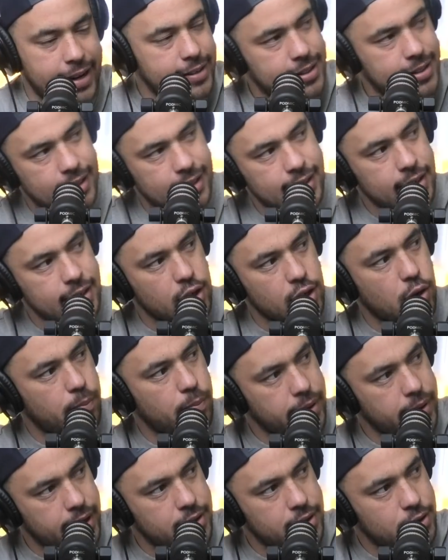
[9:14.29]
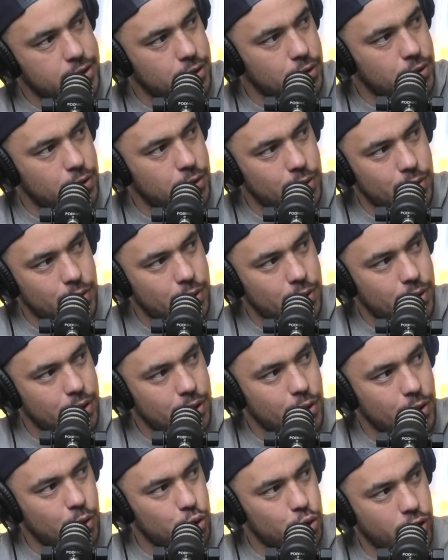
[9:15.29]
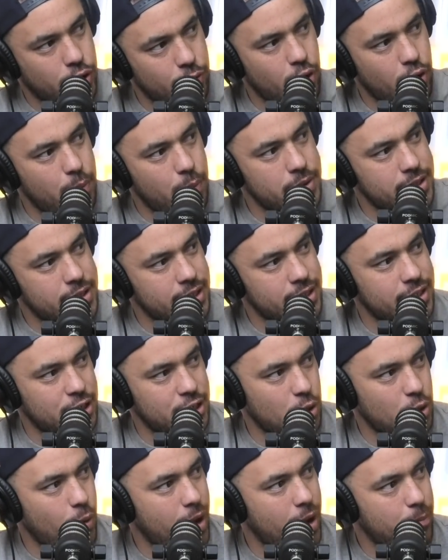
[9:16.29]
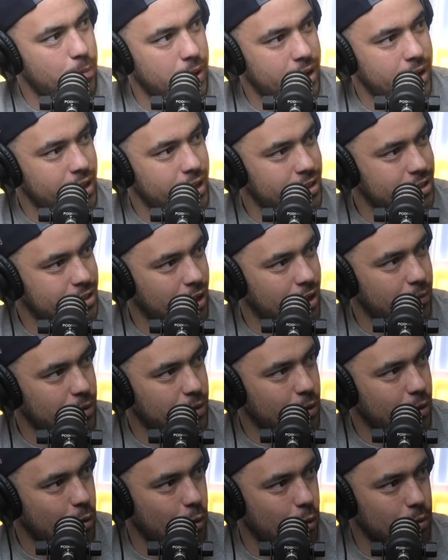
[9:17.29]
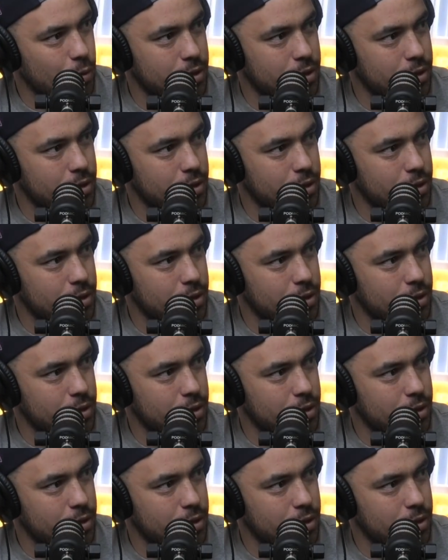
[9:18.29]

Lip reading: talent compared to your Trent Robinsons and your Wayne Bennett's over the course.